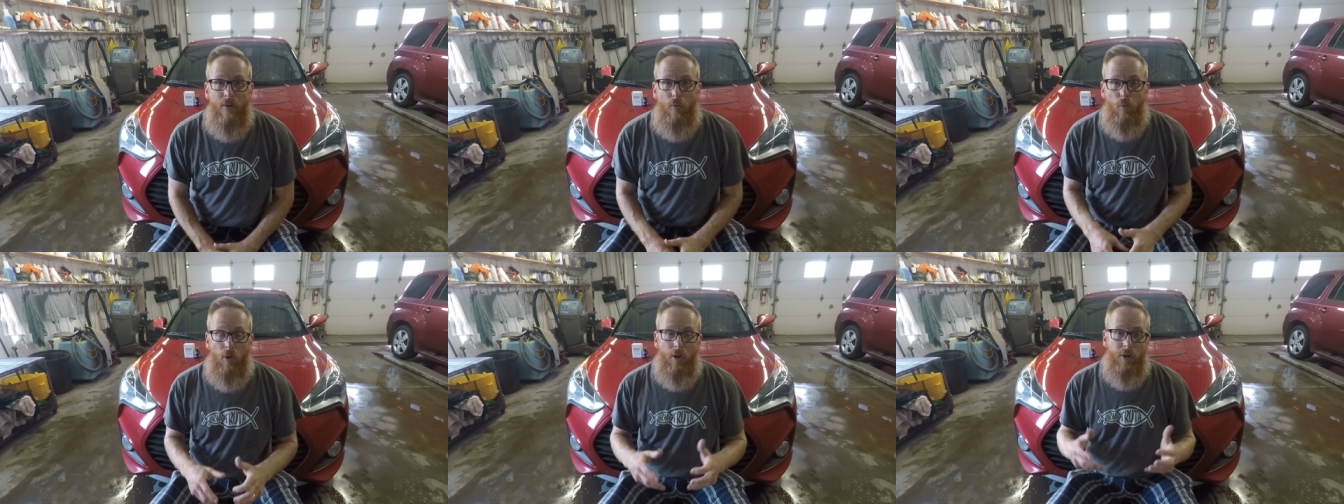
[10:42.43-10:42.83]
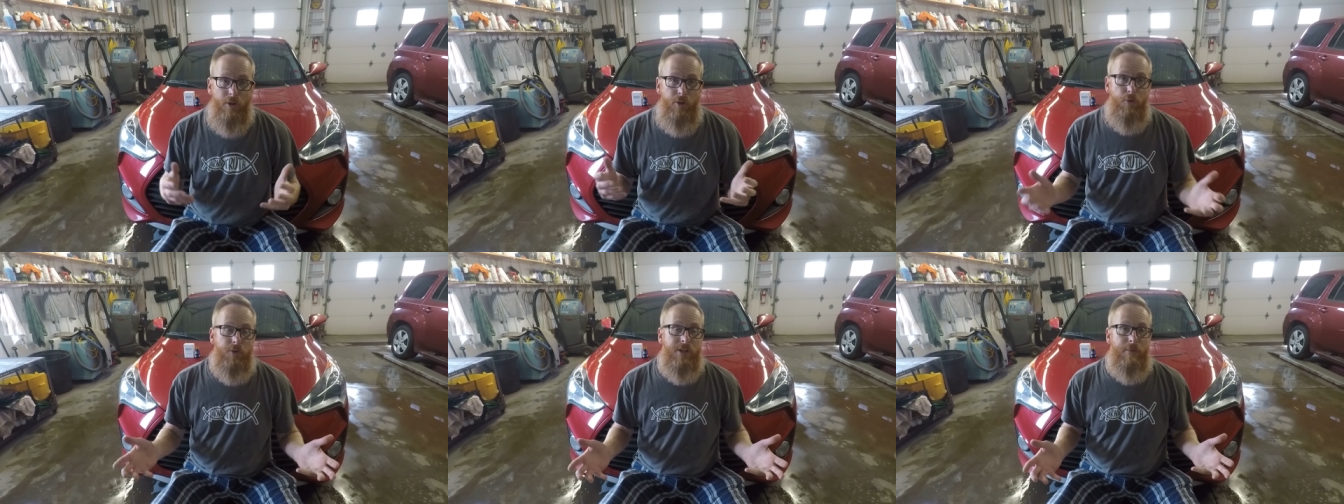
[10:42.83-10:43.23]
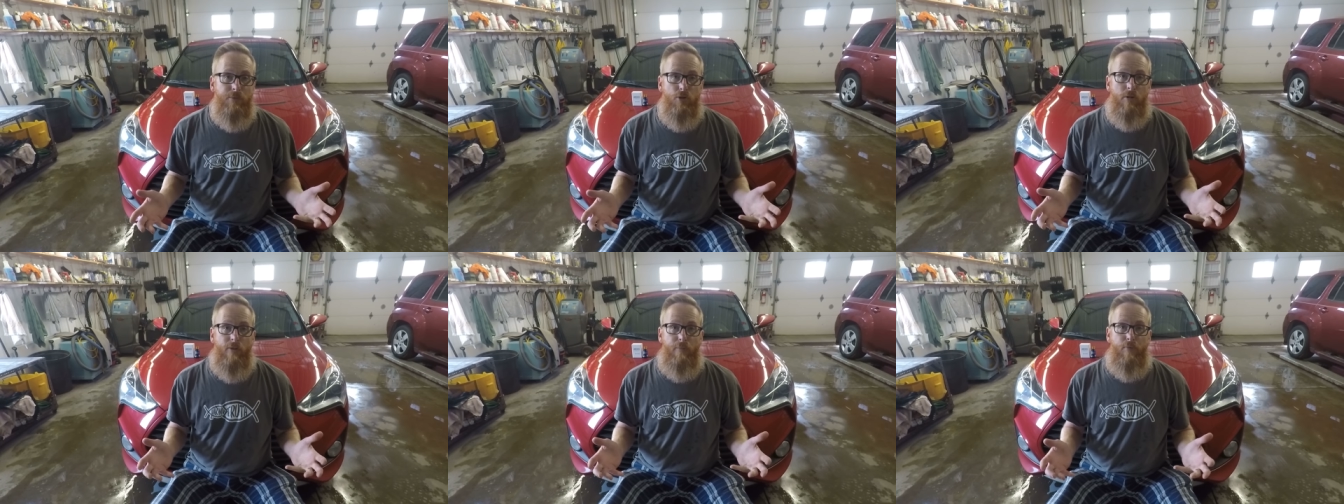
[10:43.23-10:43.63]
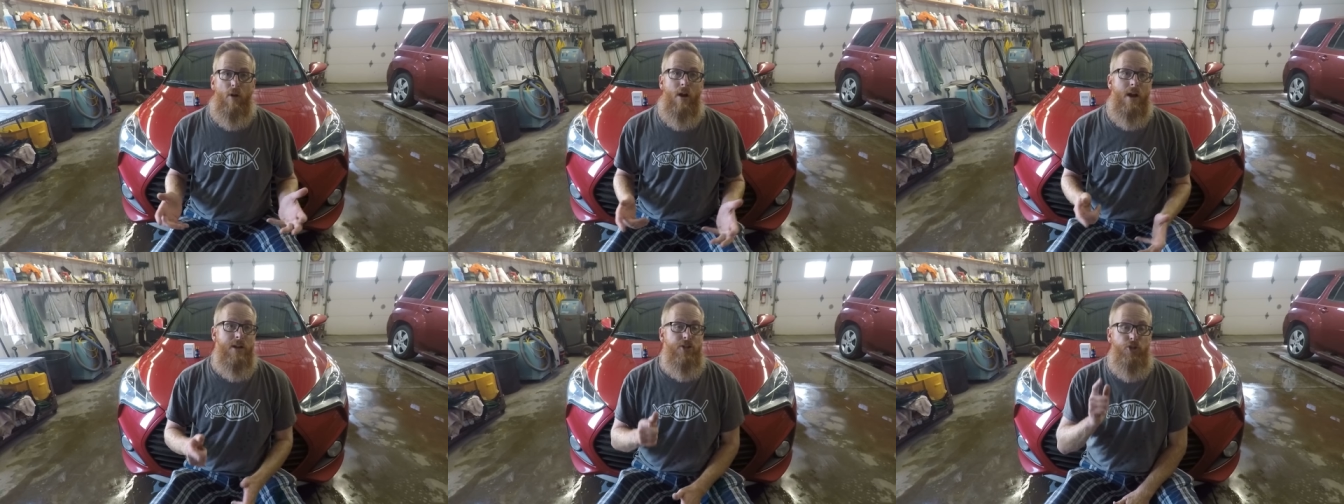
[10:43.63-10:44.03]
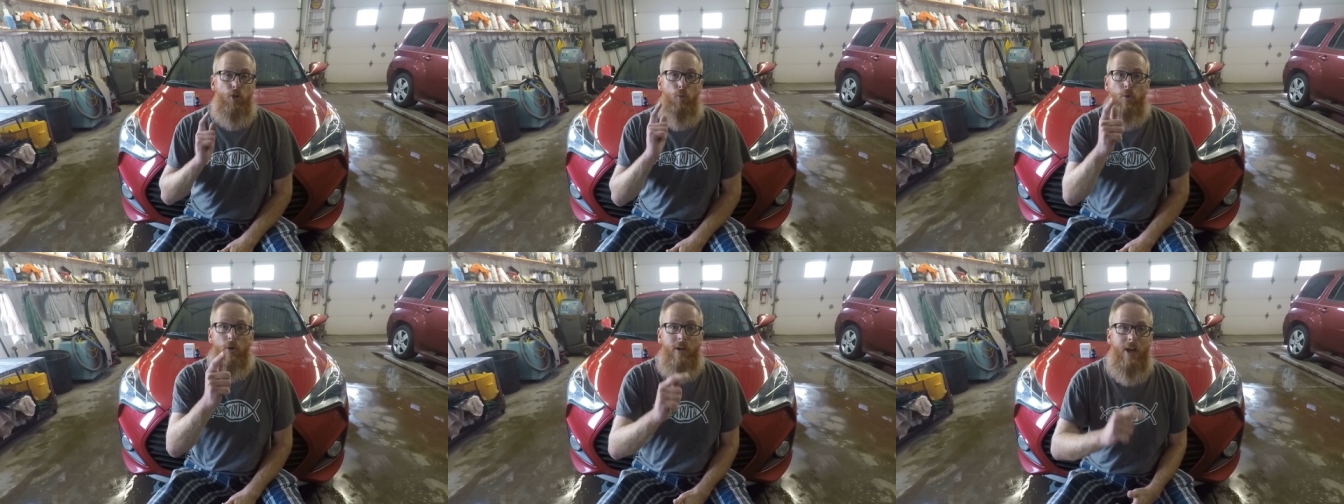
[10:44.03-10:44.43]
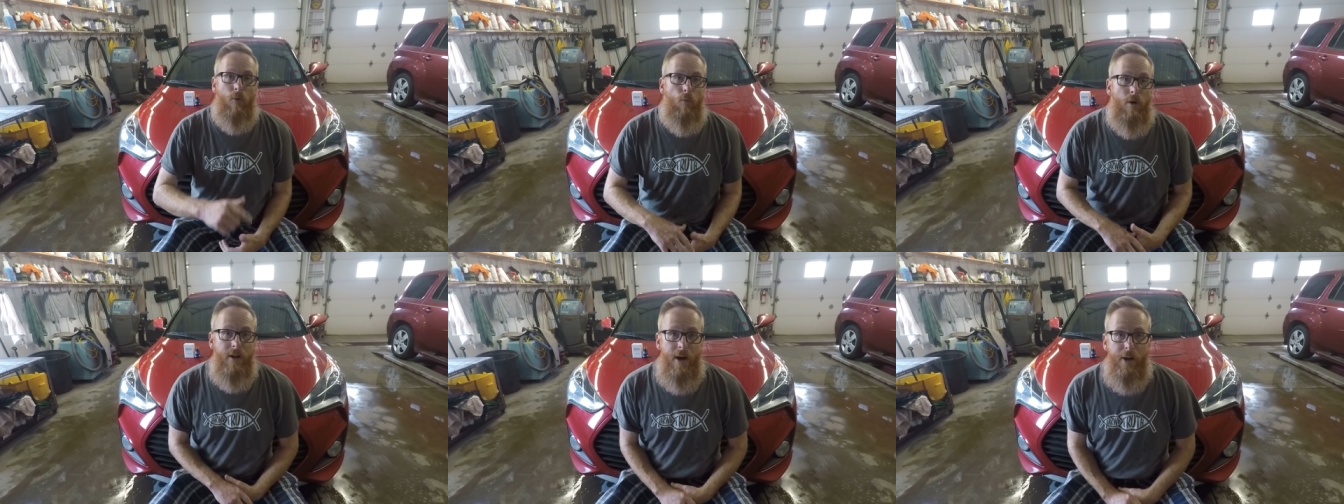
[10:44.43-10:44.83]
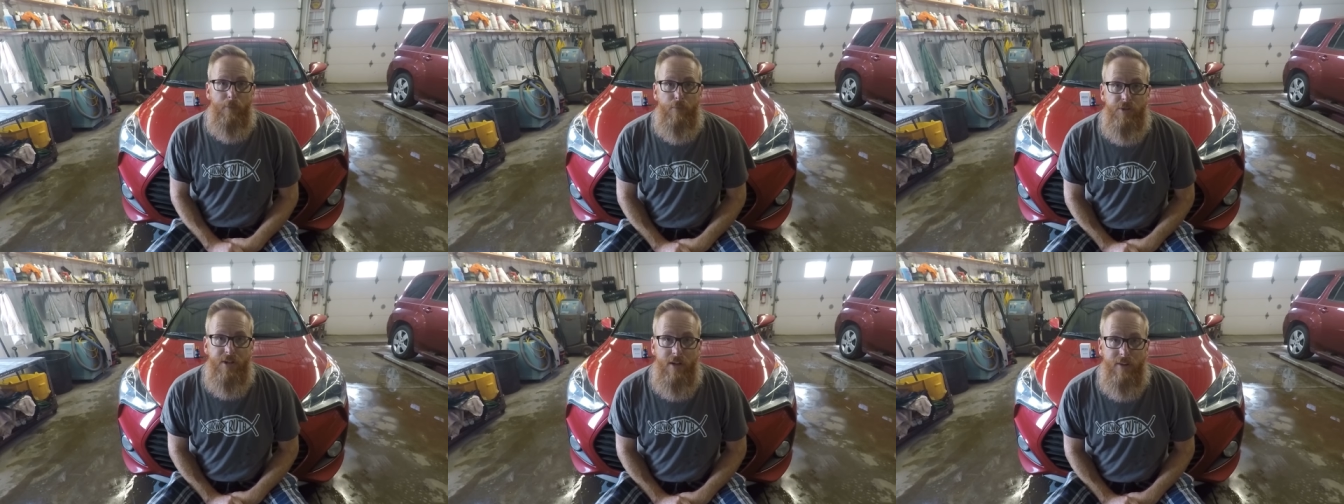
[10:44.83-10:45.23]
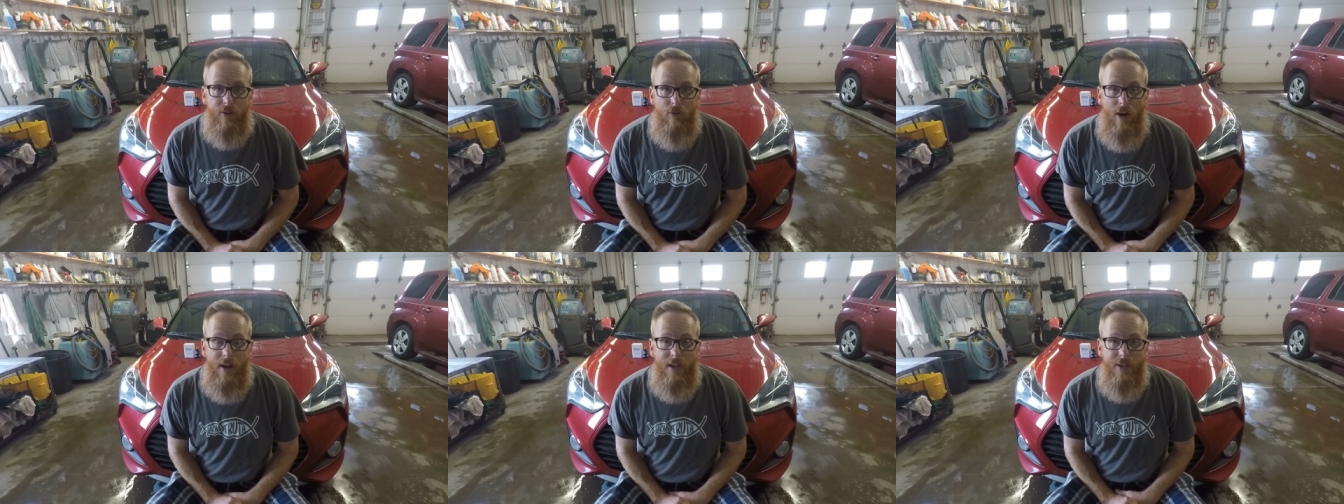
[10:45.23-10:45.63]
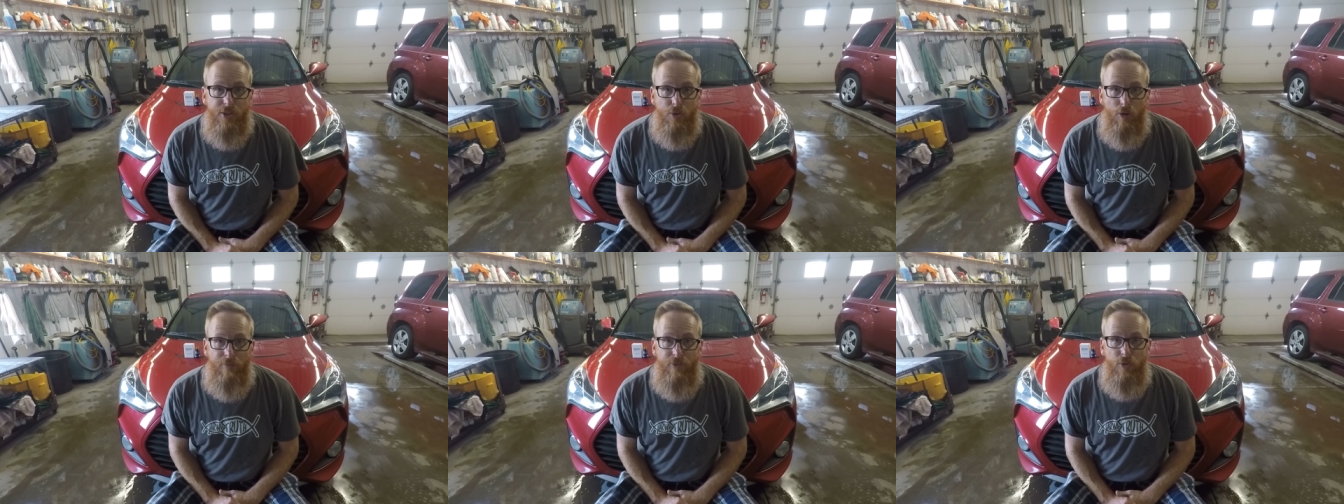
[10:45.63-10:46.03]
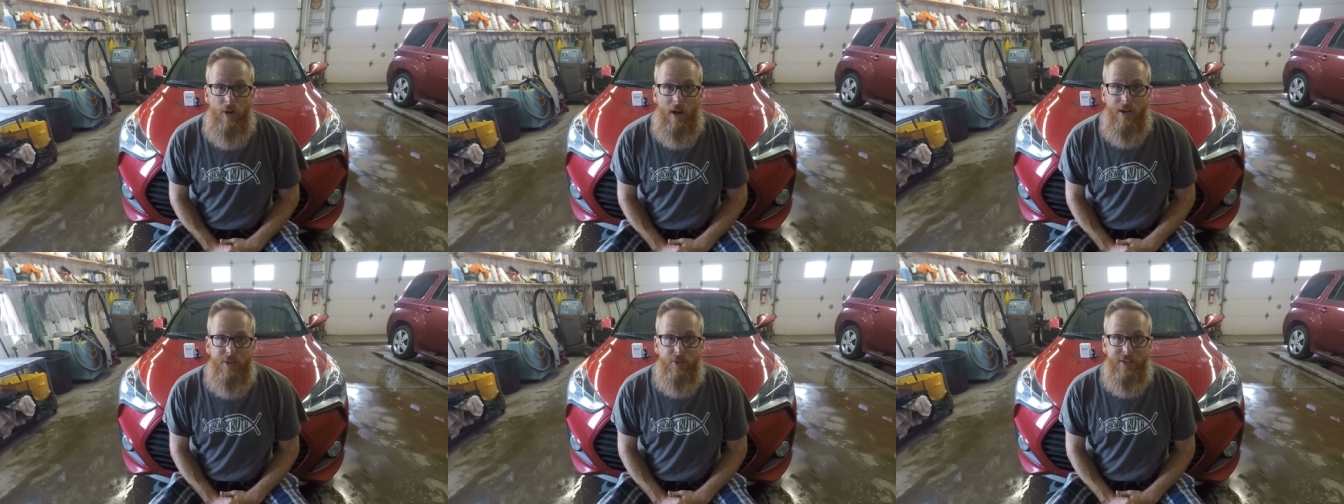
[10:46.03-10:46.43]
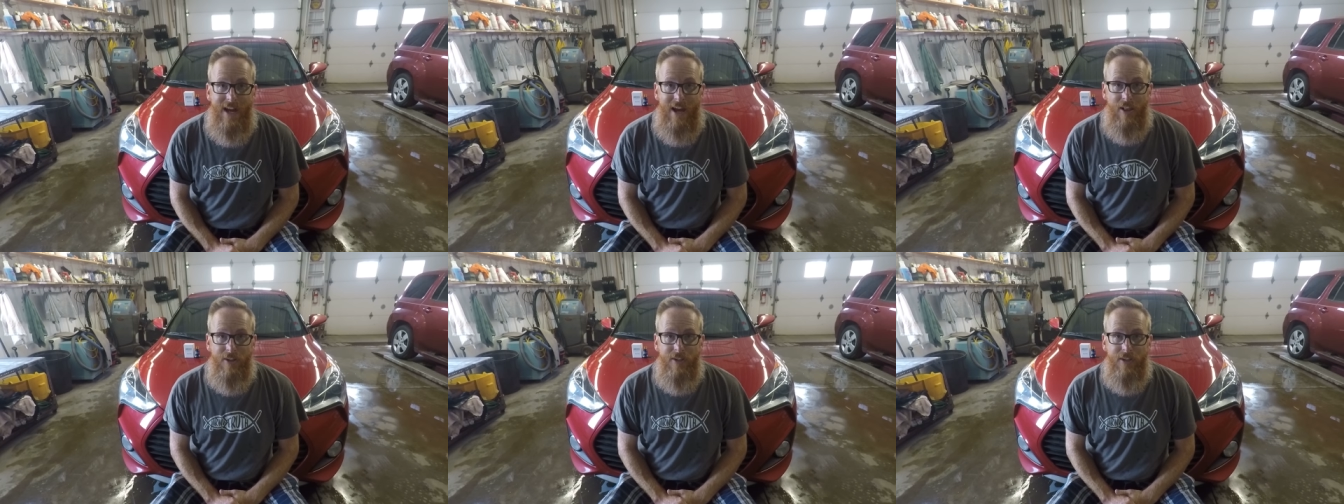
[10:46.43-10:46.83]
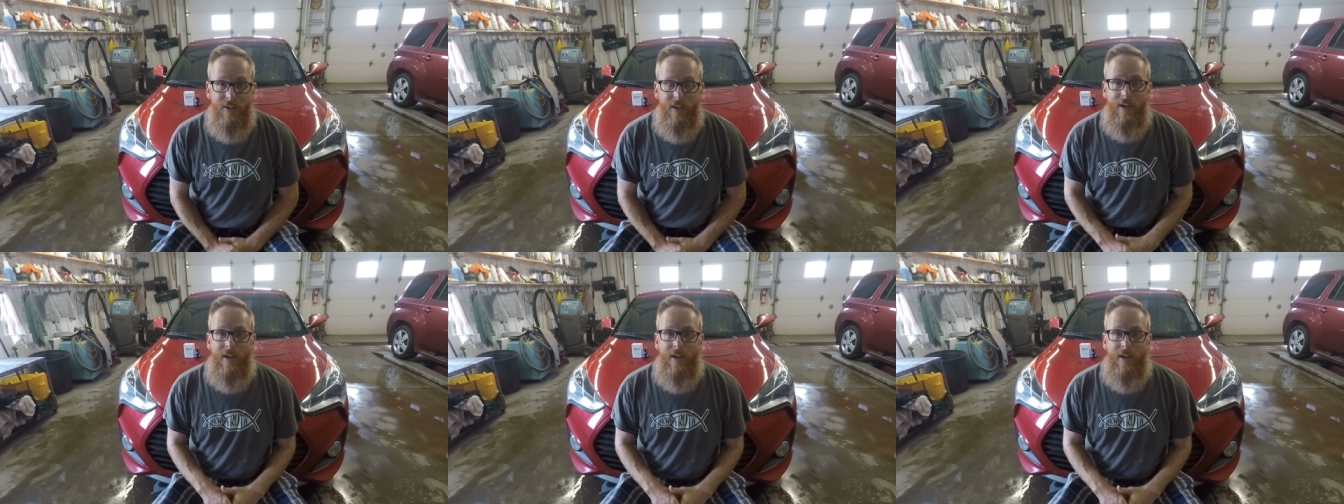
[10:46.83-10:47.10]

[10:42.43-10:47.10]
We're going to do some sort of a prize. You will get 100% of the credit, so if you guys are talented,